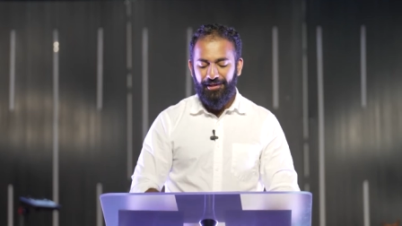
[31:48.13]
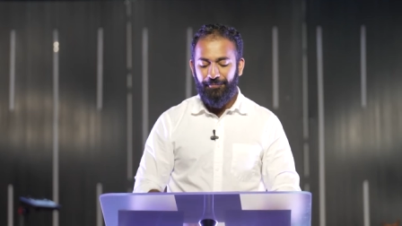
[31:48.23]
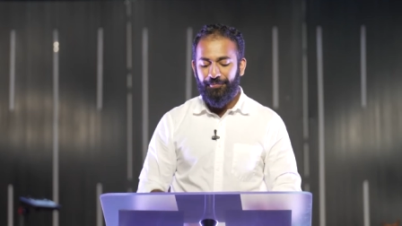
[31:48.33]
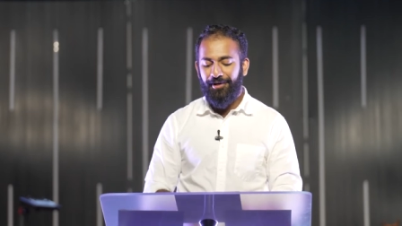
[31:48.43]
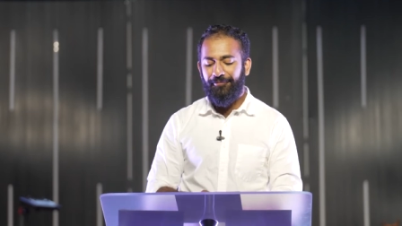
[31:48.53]
The
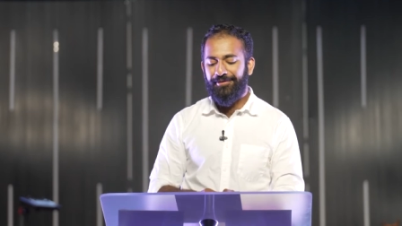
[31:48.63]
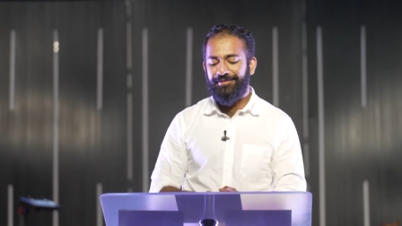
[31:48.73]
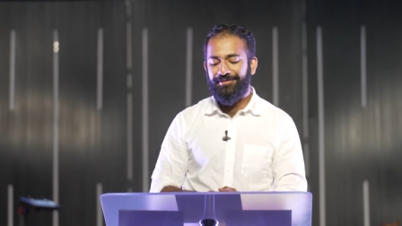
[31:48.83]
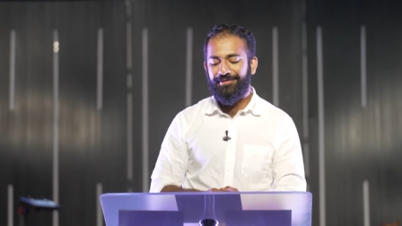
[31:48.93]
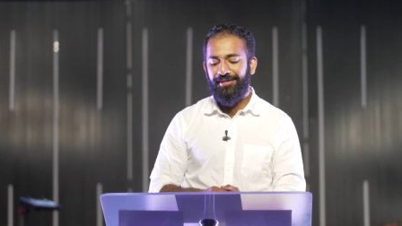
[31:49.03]

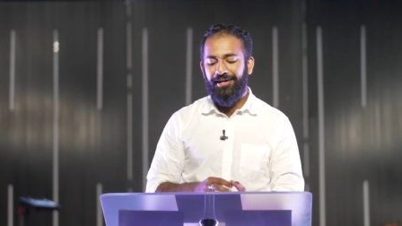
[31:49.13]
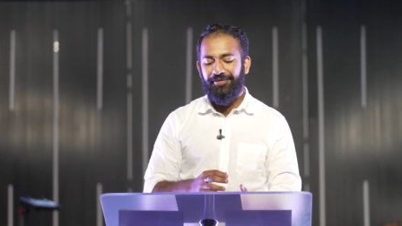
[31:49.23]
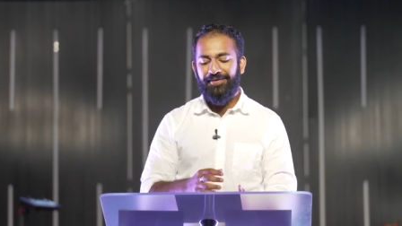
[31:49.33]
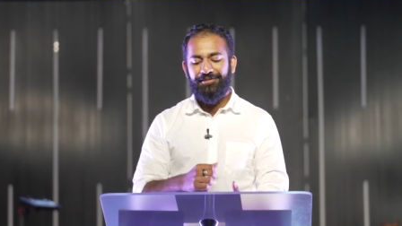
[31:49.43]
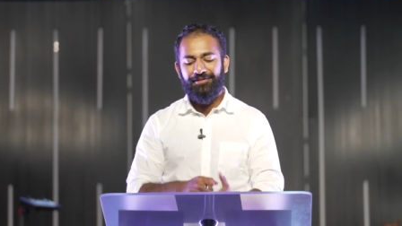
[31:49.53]
prophets
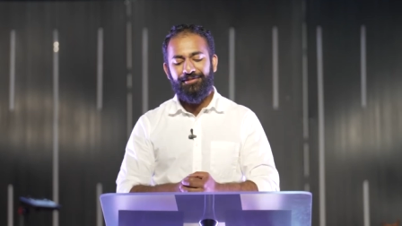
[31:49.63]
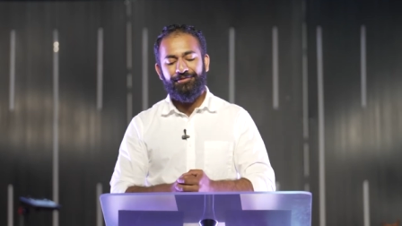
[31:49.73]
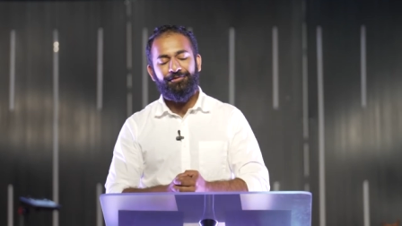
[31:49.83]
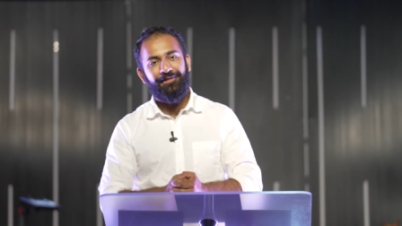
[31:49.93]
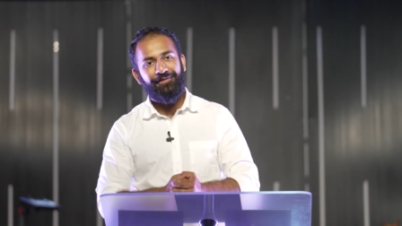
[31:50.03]
of ancient
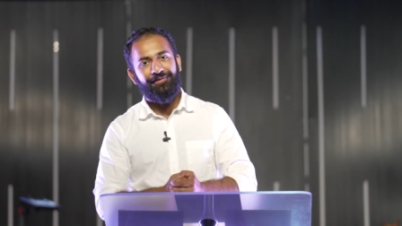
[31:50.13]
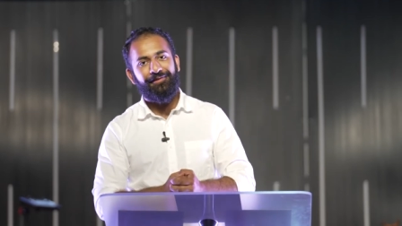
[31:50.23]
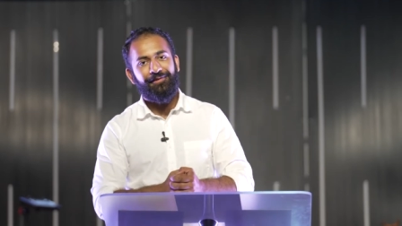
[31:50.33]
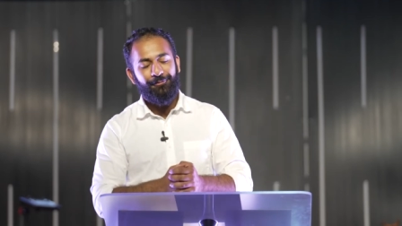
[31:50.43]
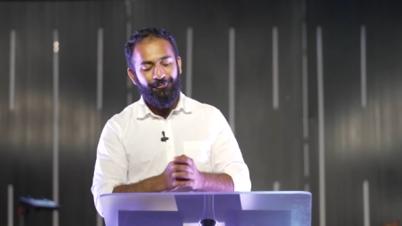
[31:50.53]
Israel
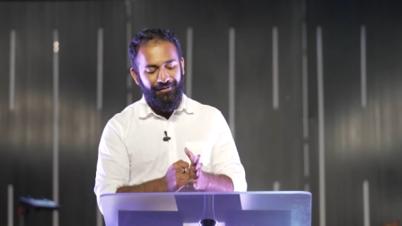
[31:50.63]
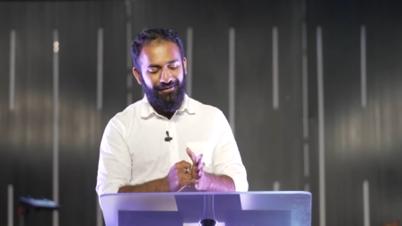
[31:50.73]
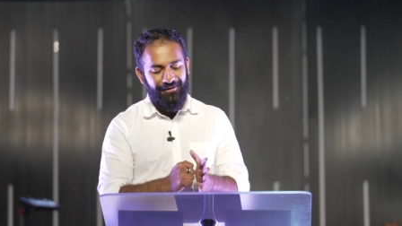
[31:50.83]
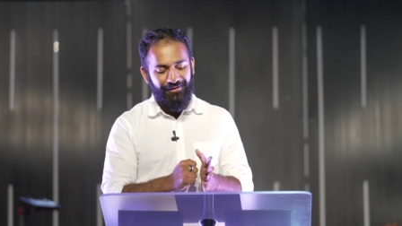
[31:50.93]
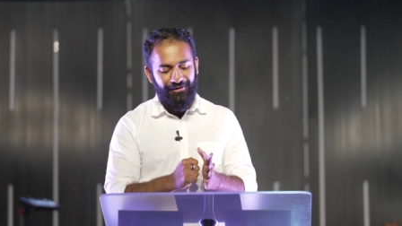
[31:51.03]

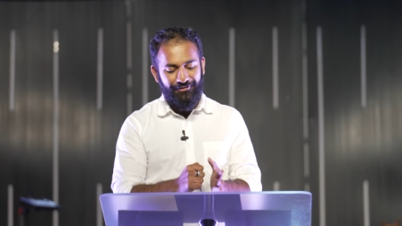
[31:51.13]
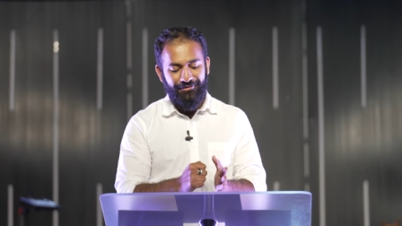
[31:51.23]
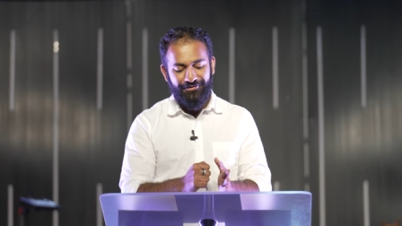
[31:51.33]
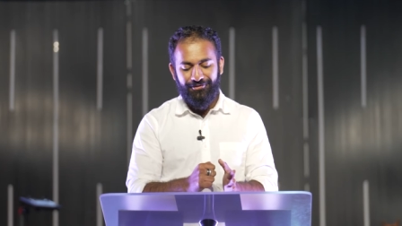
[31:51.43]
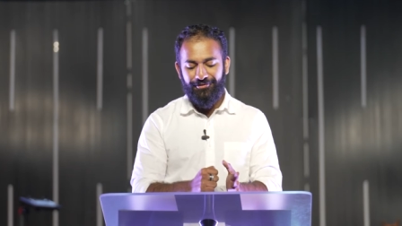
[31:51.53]
really
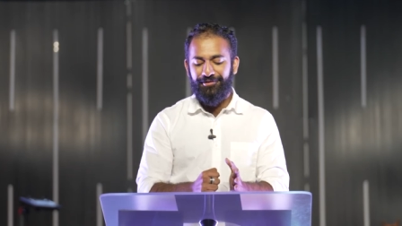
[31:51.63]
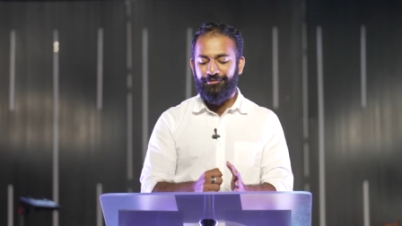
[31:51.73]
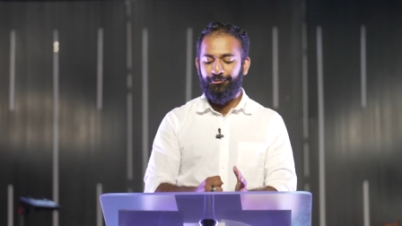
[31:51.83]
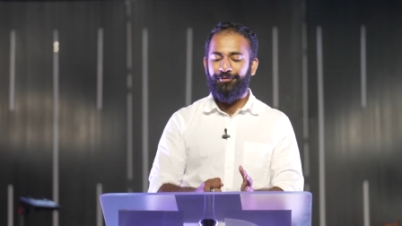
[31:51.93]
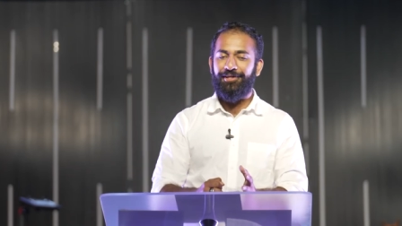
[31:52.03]
understood
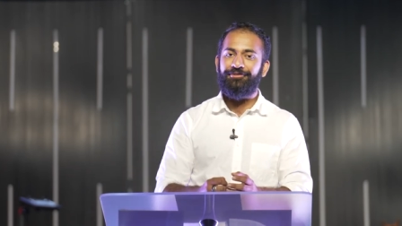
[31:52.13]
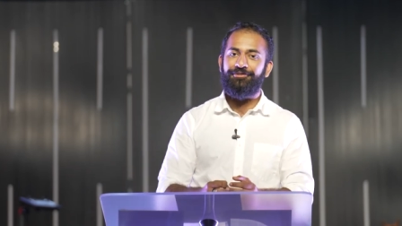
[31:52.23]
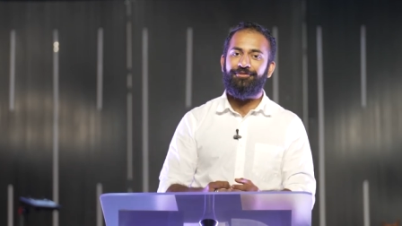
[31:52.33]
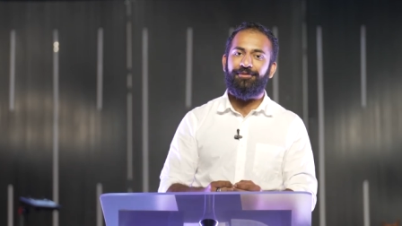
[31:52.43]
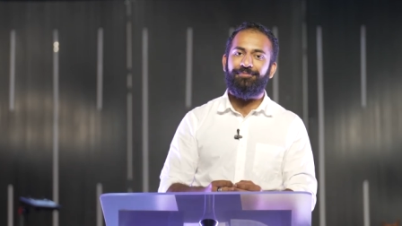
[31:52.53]
this
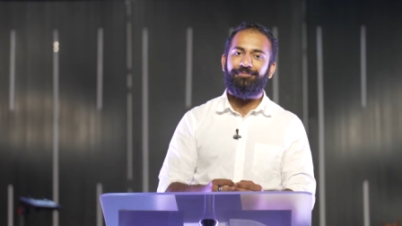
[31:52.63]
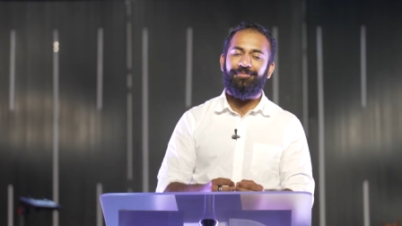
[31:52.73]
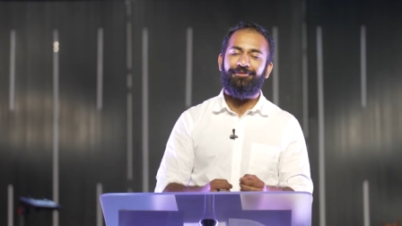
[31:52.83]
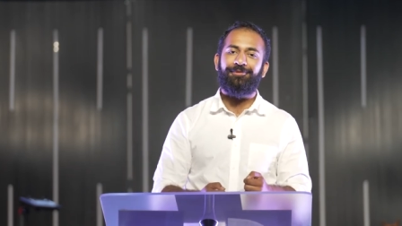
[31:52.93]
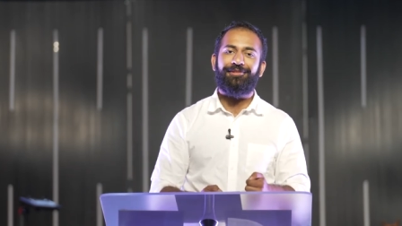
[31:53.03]
relationship
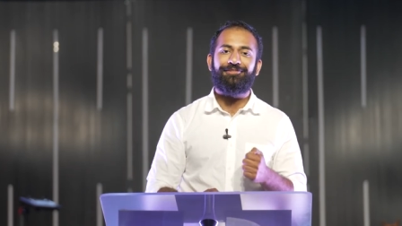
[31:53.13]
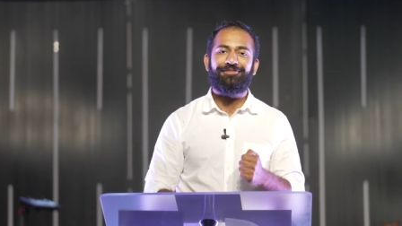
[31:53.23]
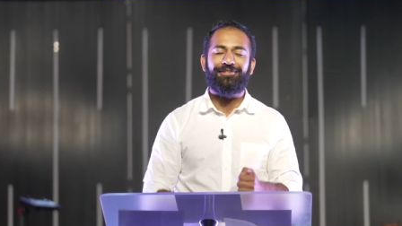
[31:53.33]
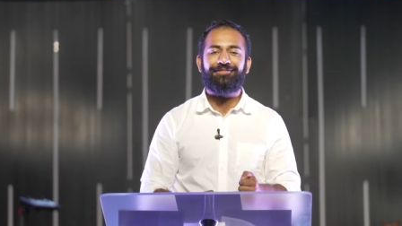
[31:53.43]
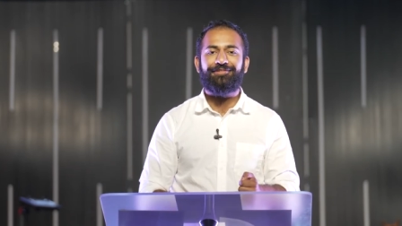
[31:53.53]
between
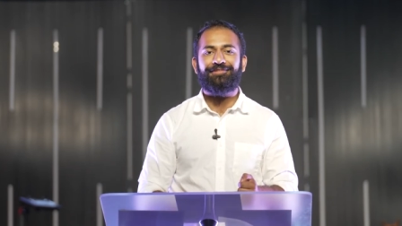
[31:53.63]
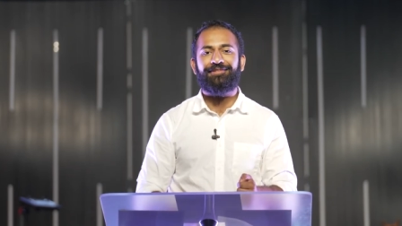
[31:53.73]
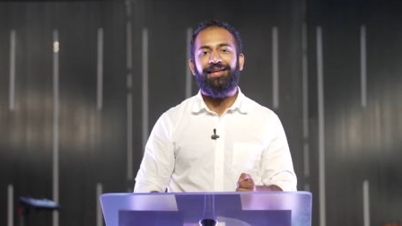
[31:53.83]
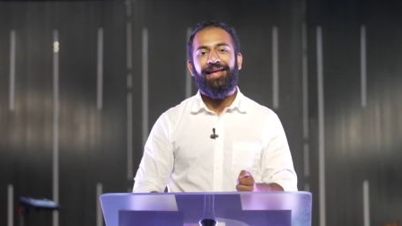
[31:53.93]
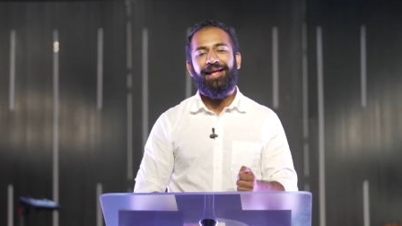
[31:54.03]
justice
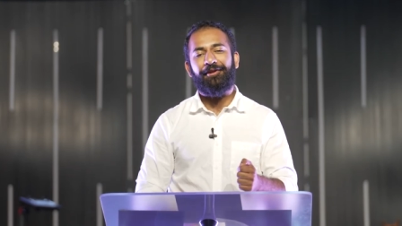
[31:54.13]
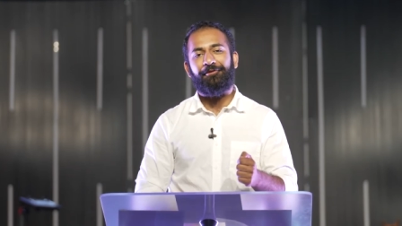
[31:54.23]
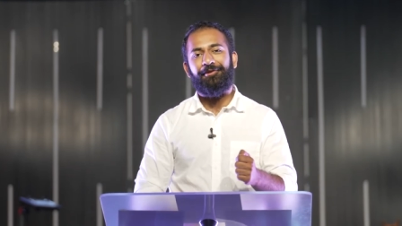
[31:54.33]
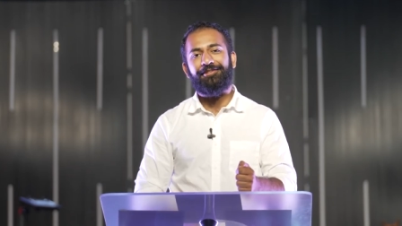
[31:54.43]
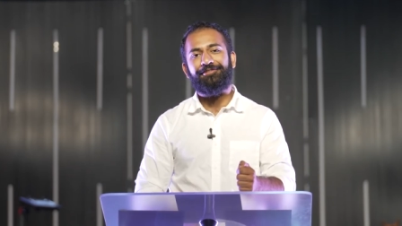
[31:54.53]

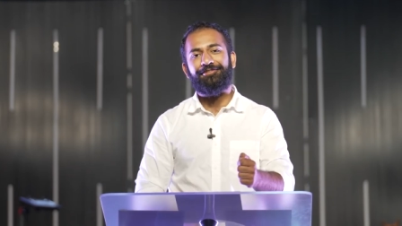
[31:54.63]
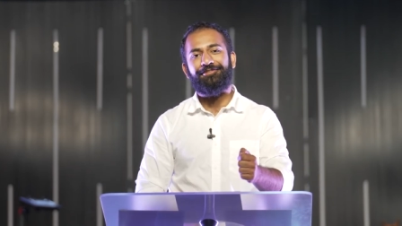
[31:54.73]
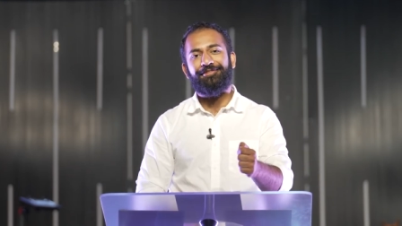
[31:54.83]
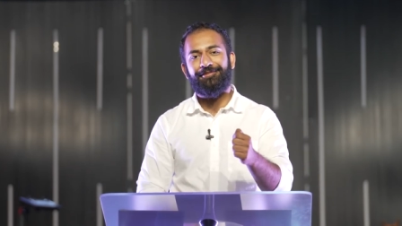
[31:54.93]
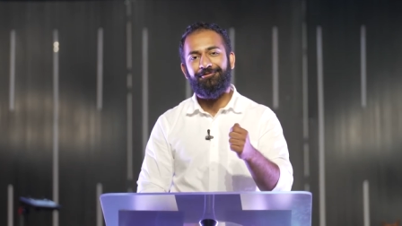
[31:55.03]
and
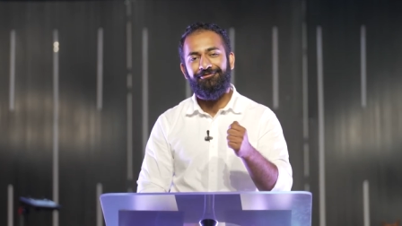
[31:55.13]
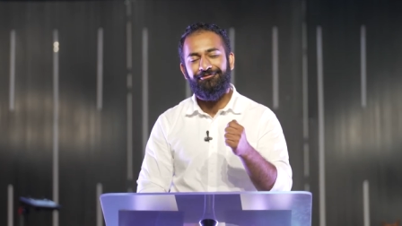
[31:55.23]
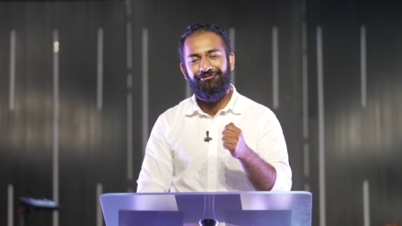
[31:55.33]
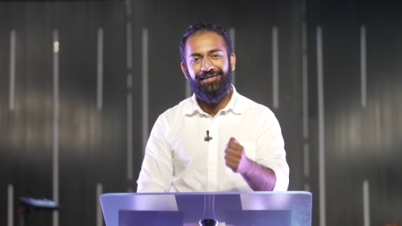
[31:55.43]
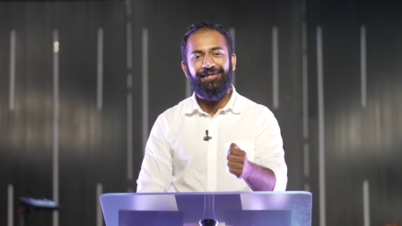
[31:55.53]
righteousness
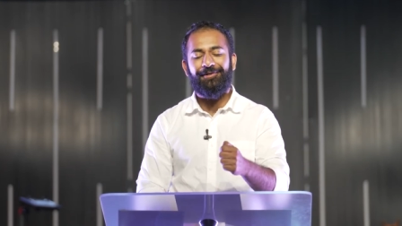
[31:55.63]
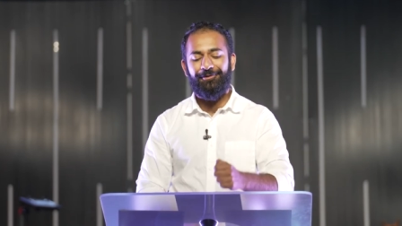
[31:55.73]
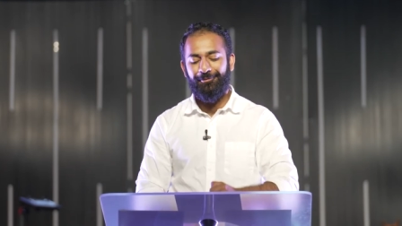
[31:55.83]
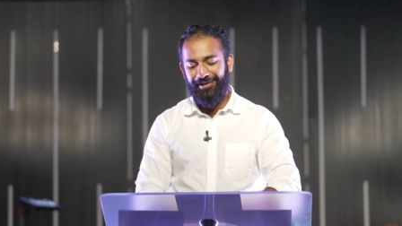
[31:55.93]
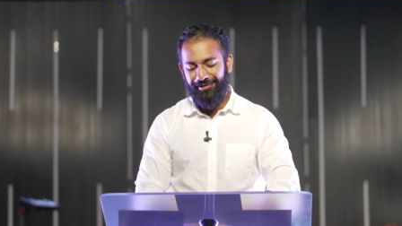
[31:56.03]
very
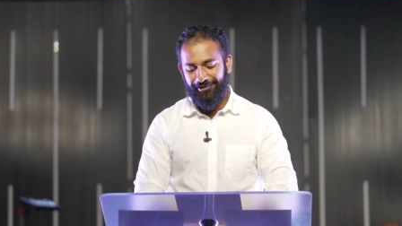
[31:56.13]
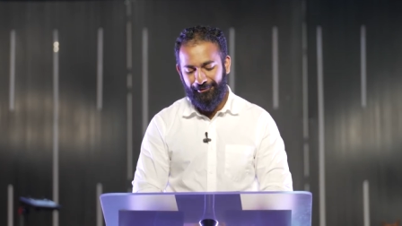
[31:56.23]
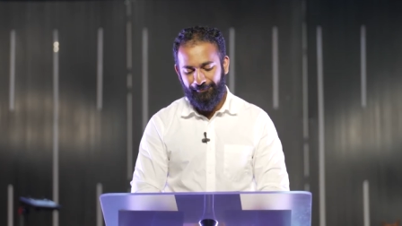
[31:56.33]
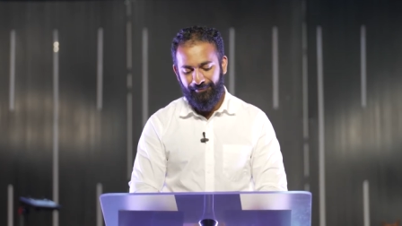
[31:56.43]
well.